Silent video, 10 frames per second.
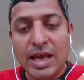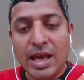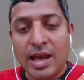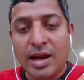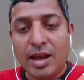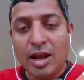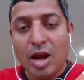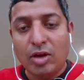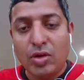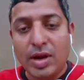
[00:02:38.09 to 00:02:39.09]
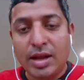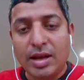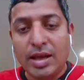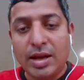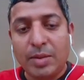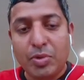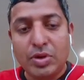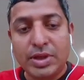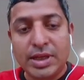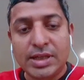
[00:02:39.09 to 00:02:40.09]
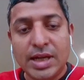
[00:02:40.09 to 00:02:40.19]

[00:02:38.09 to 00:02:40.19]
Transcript: and electronically report these